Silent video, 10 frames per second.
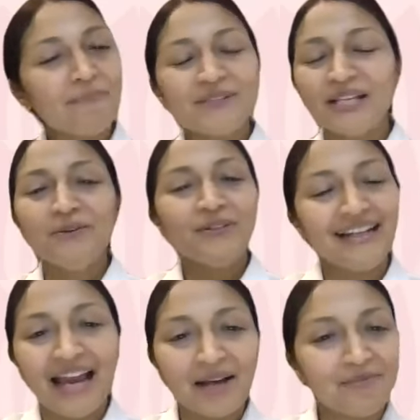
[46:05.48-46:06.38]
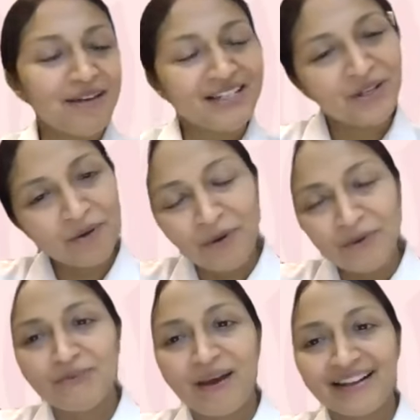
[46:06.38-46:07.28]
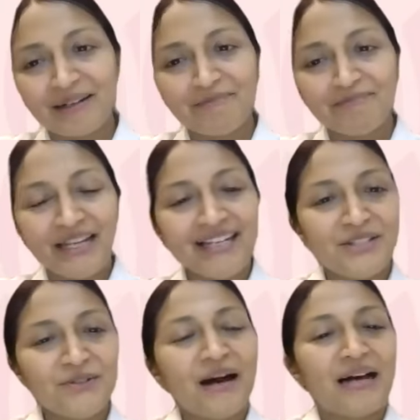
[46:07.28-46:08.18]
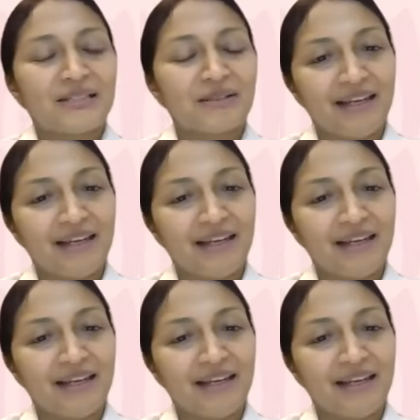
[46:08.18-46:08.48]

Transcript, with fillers: absolutely, Ahmed, you're most welcome. Please do ask.